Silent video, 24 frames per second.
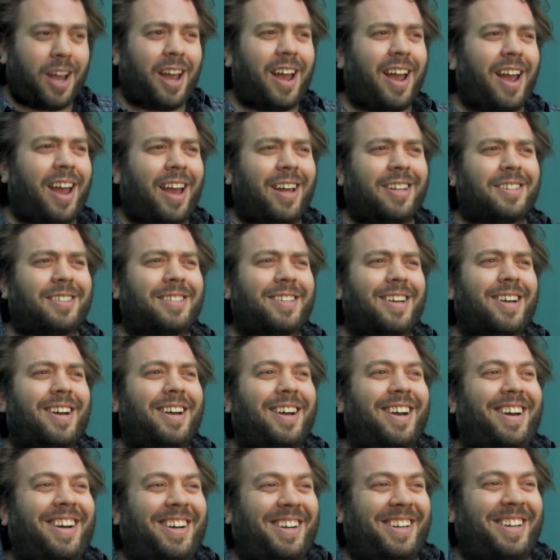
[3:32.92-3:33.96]
And
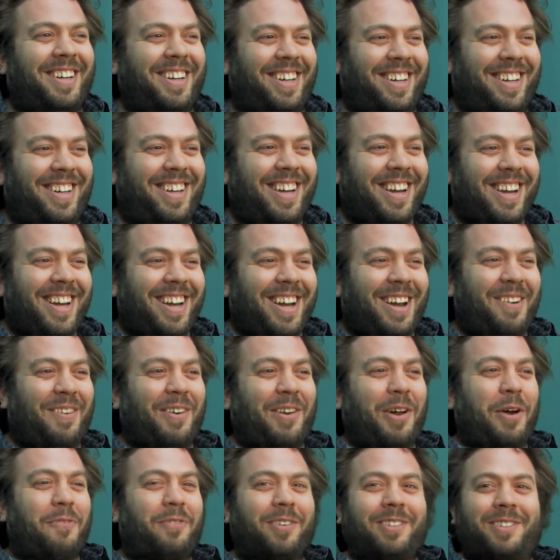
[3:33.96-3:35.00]
I
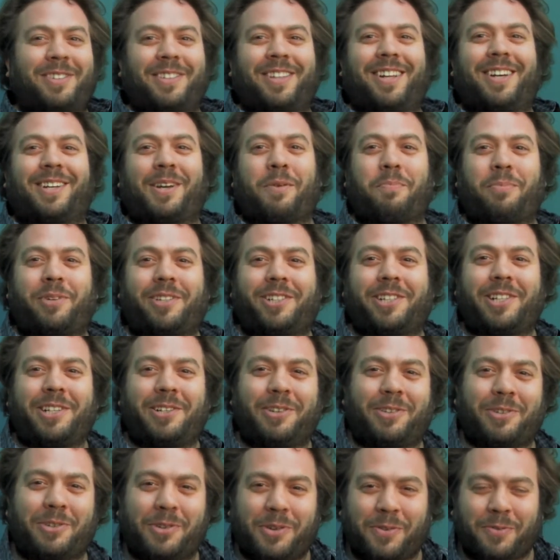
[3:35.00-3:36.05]
went off into a
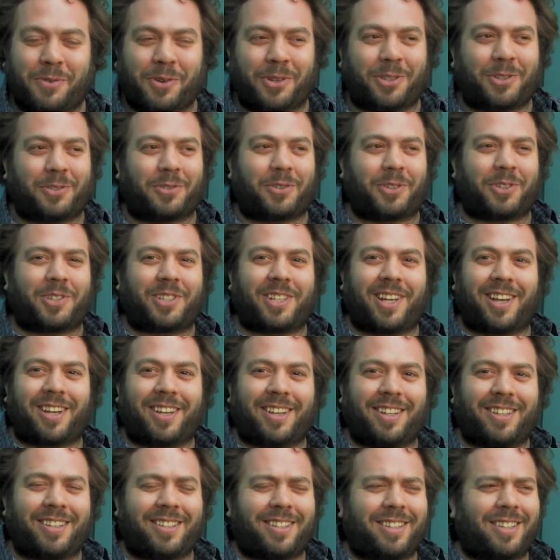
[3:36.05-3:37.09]
Pacino universe for a
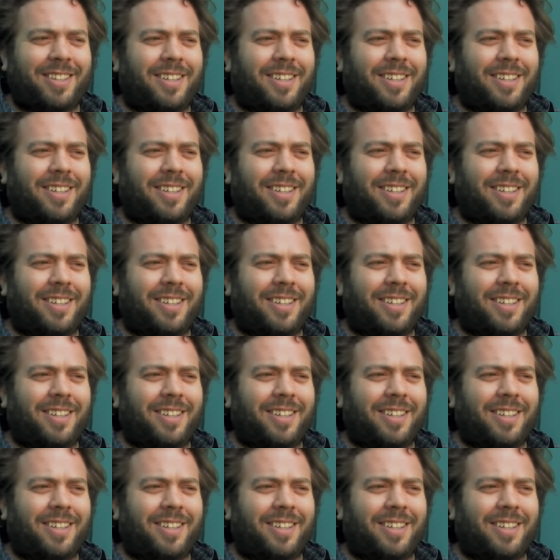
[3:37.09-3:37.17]
second.